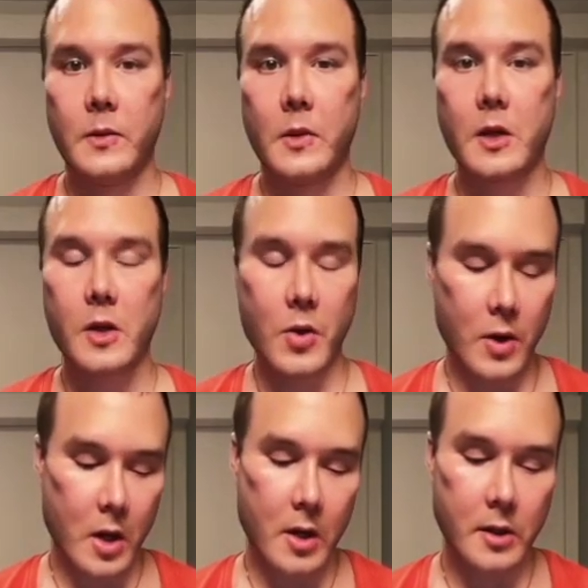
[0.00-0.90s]
How's it
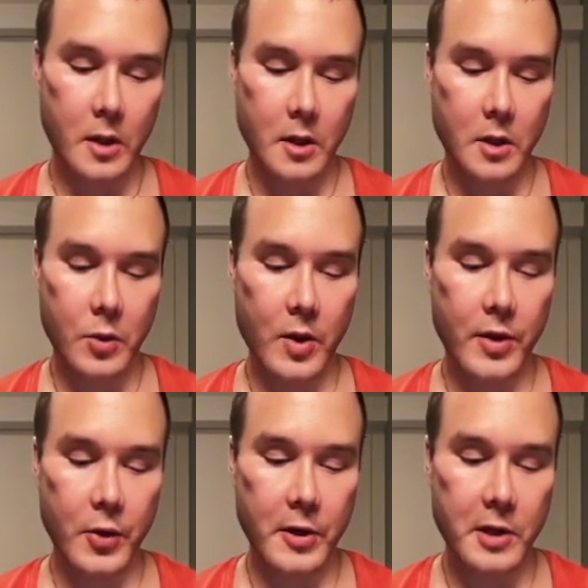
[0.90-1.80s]
going, guys? It is three
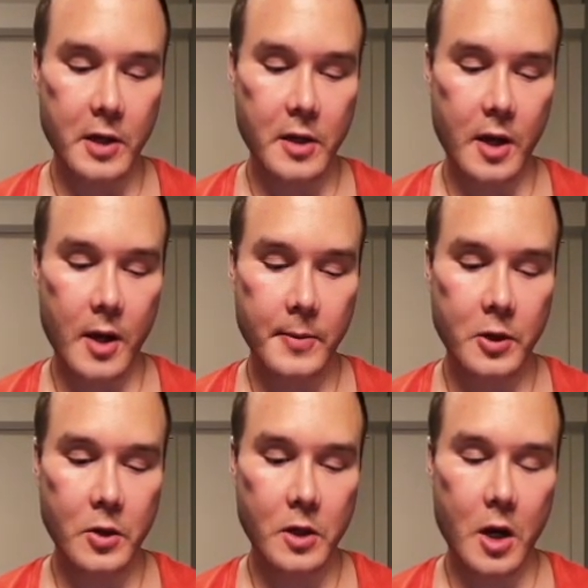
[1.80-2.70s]
thirty-six a m
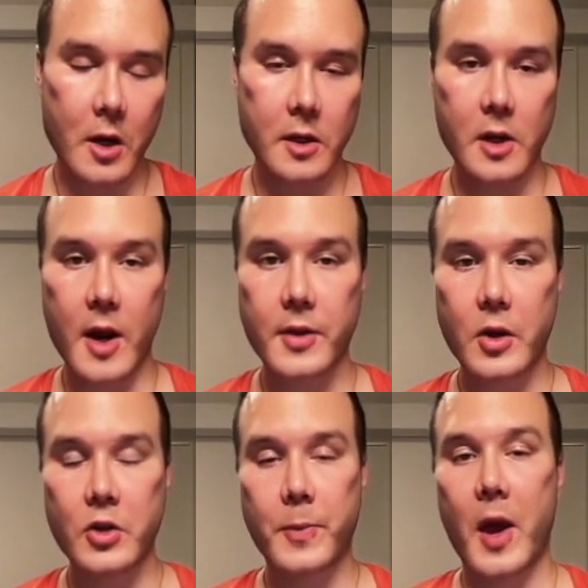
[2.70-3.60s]
Tuesday, August ninth
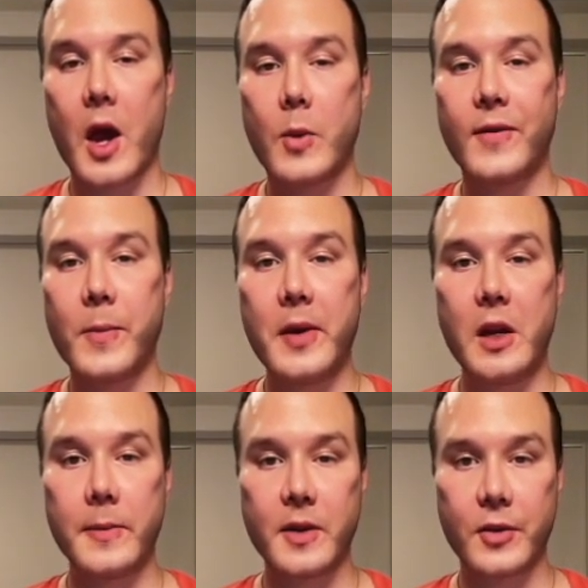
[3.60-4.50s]
here in Japan. We have a
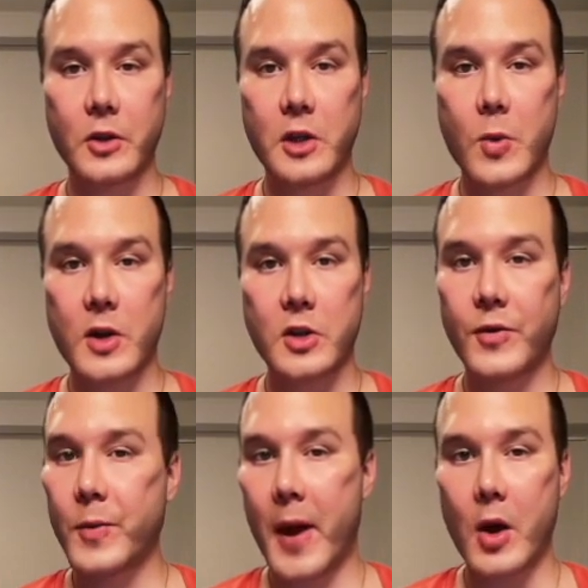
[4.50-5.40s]
medium difficulty
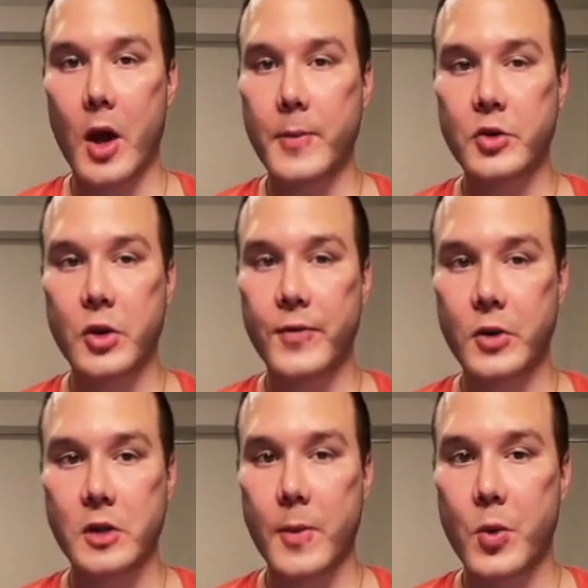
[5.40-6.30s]
question for biochemistry
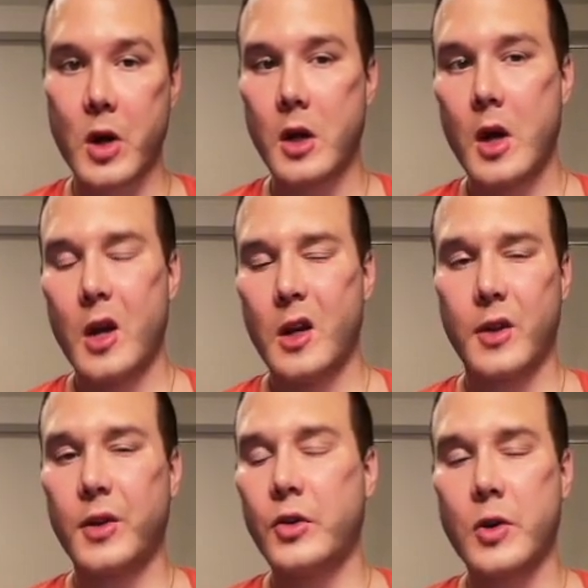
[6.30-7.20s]
for step one.
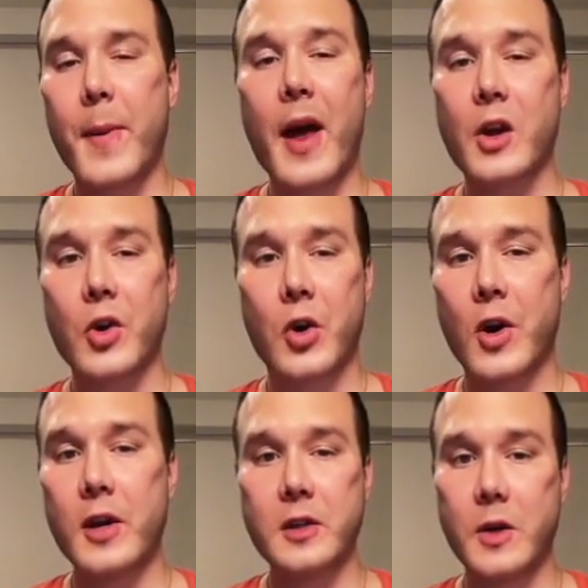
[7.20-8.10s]
Nothing dramatic or
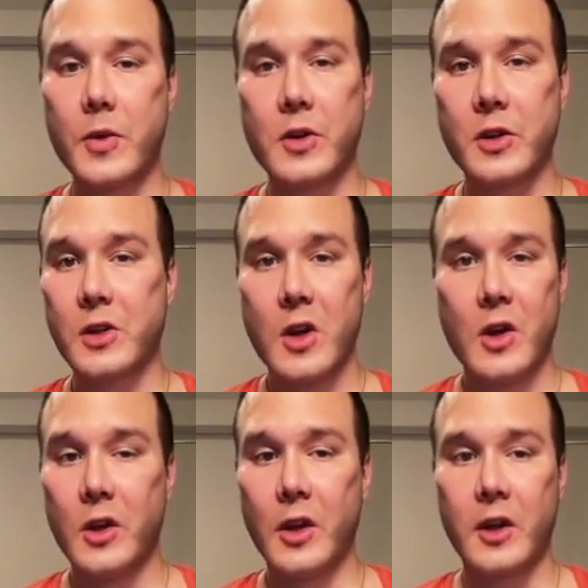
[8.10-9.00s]
crazy. We're just
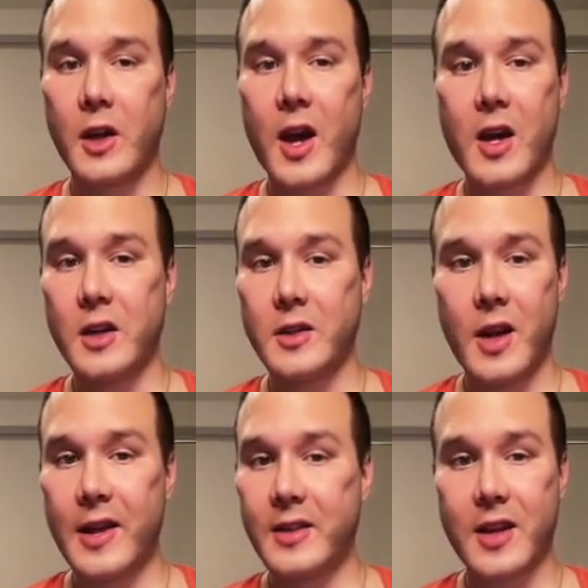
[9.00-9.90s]
looking at
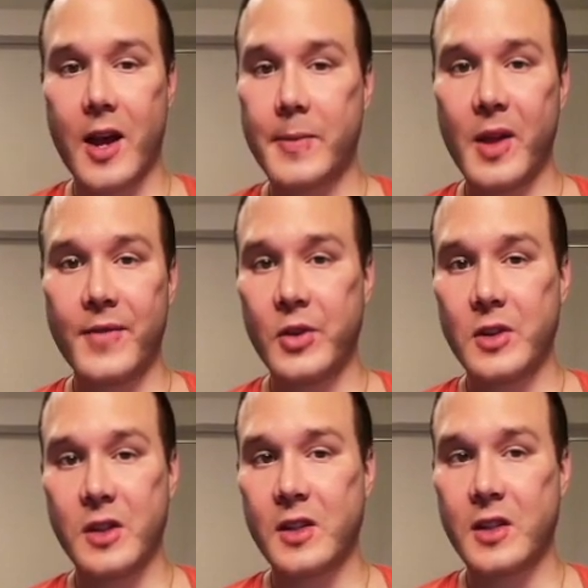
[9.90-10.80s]
enzyme
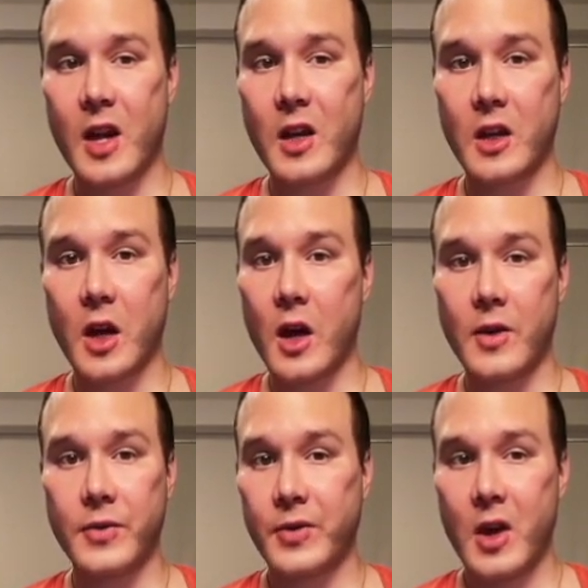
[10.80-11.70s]
levels in the setting
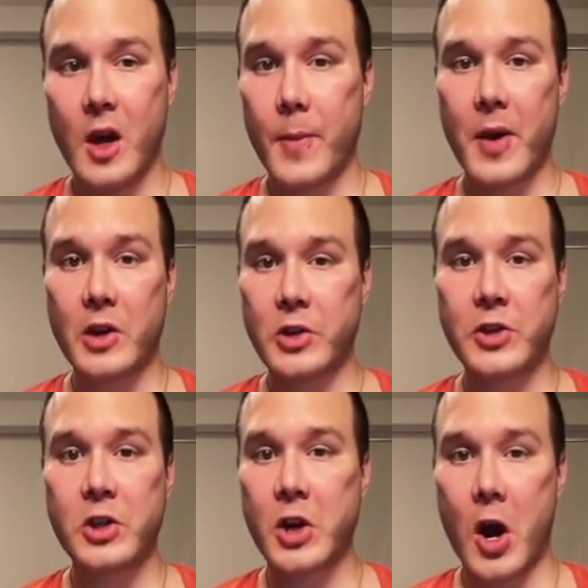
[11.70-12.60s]
of a
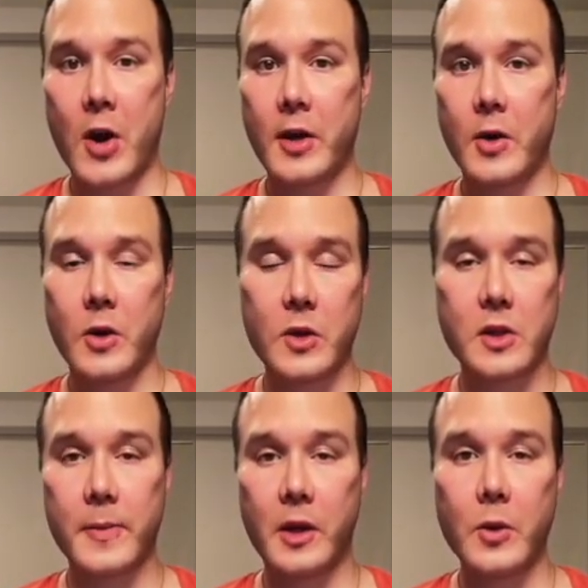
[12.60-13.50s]
patient scenario. U
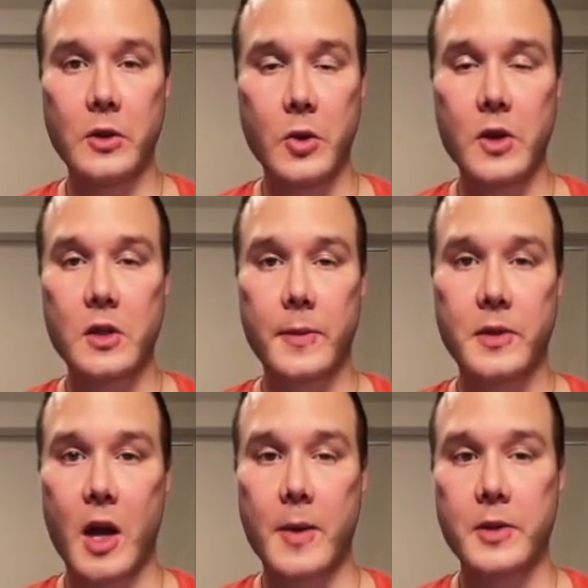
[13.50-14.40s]
S M L E will do this
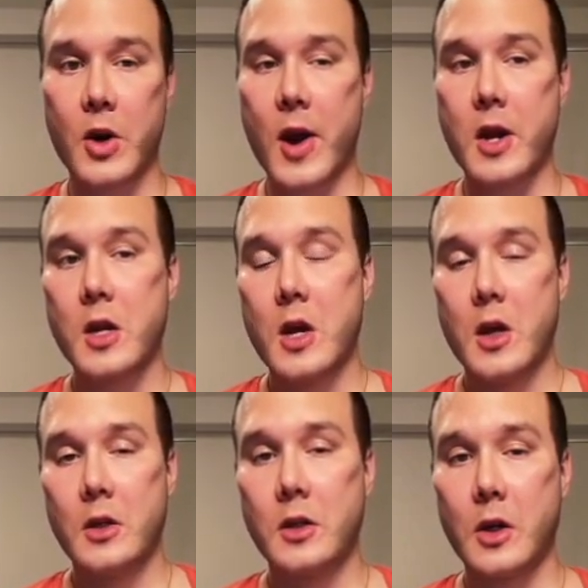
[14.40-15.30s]
sometimes, all right?
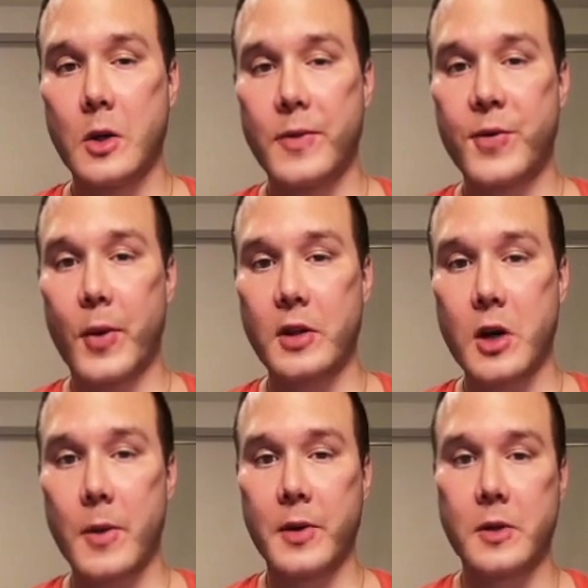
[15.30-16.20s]
So before we get
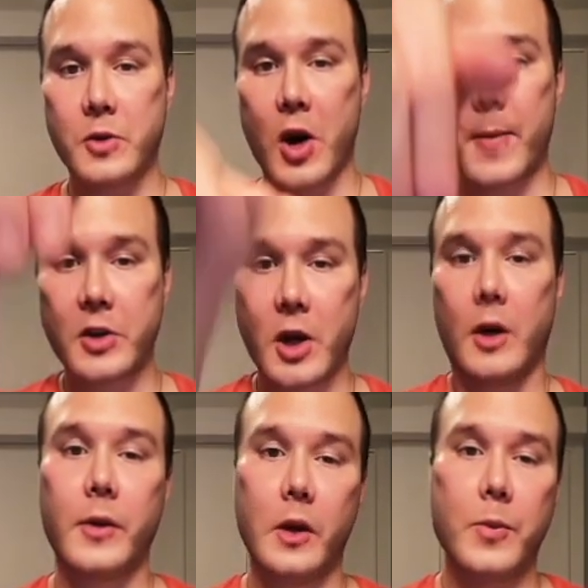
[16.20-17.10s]
started, please subscribe to my
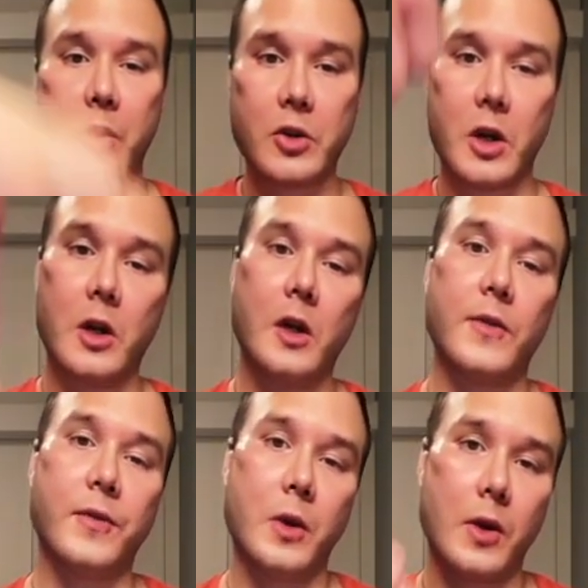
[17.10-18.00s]
channel. I really appreciate it.
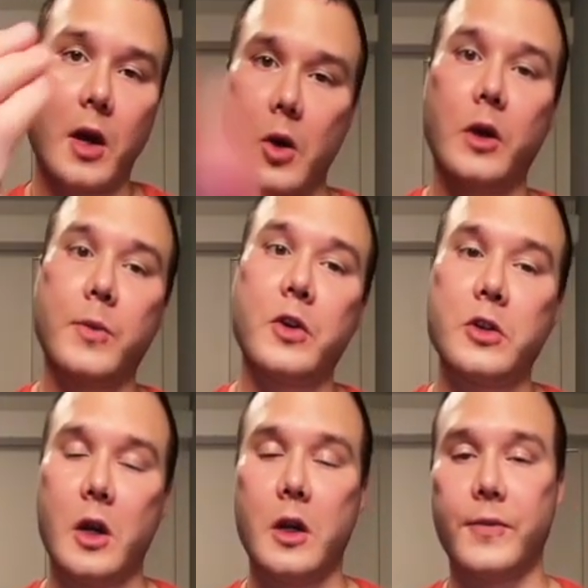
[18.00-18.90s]
Give the video a like. I really
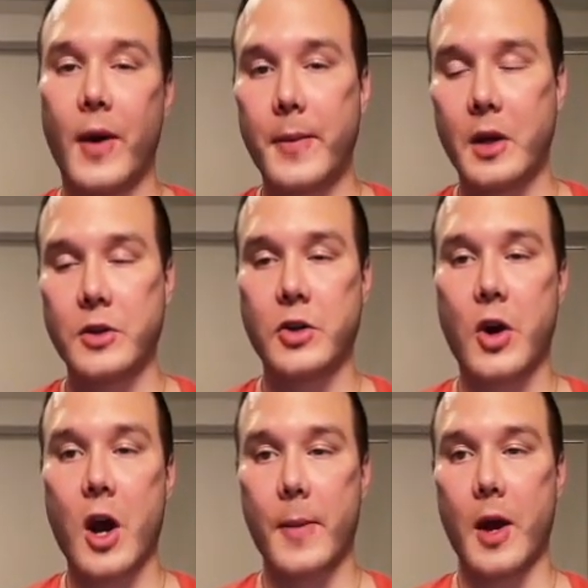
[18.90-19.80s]
appreciate it. Find me on
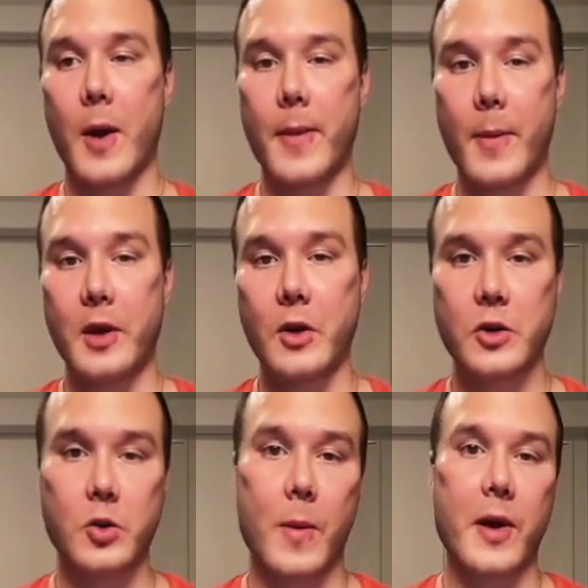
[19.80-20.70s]
Instagram at Melman
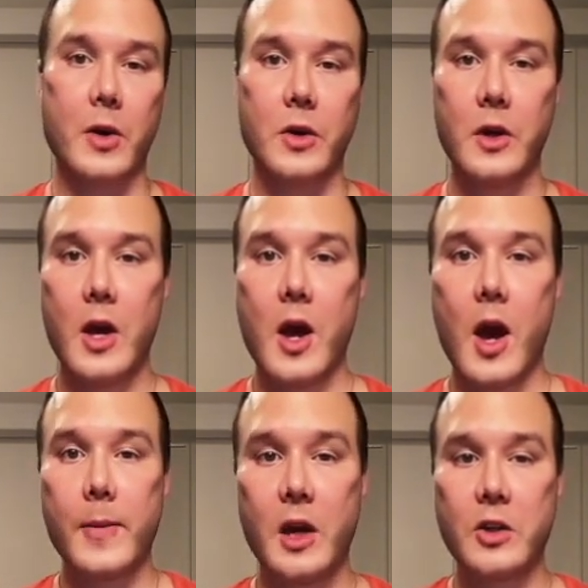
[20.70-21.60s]
underscore medical,
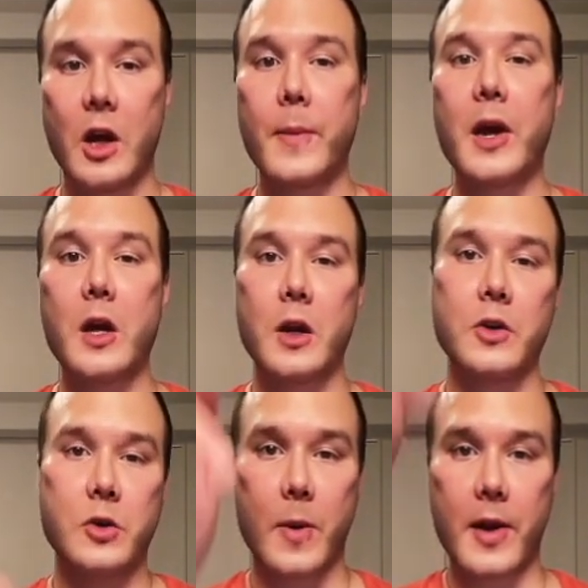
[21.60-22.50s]
M E H L M A N
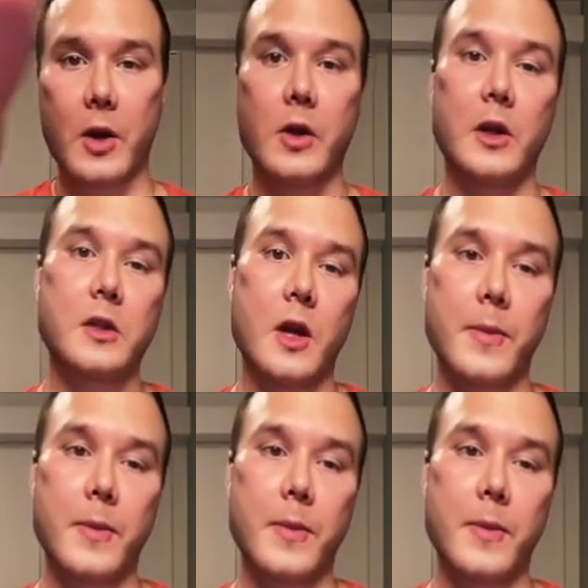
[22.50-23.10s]
underscore medical. Links down